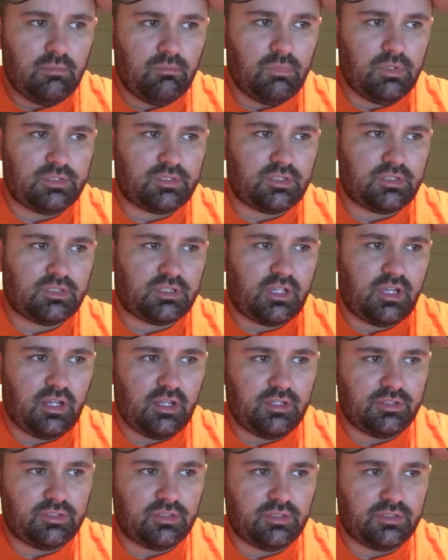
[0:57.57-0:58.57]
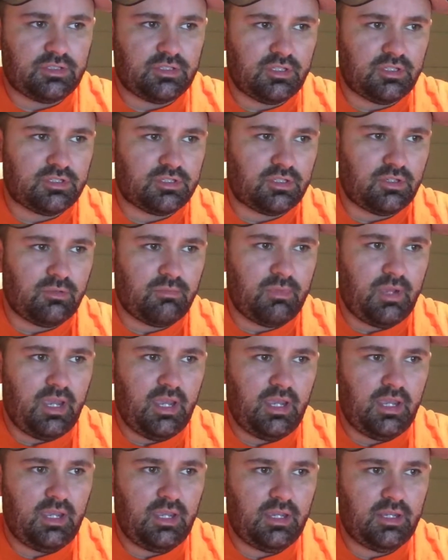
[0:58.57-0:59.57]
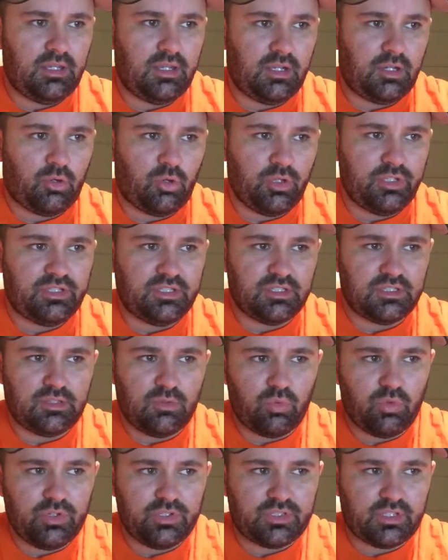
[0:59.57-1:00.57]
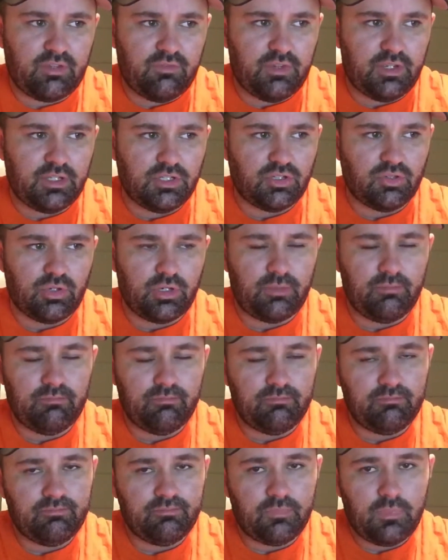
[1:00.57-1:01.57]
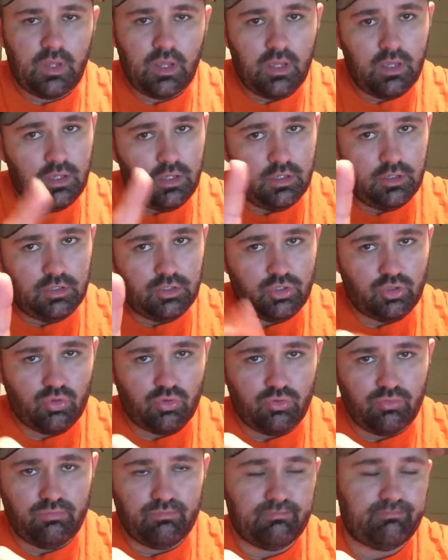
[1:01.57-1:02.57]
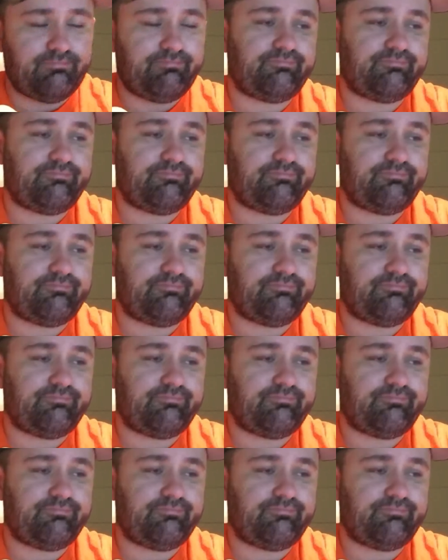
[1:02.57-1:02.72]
musculoskeletal system and increases the risk of injury. True.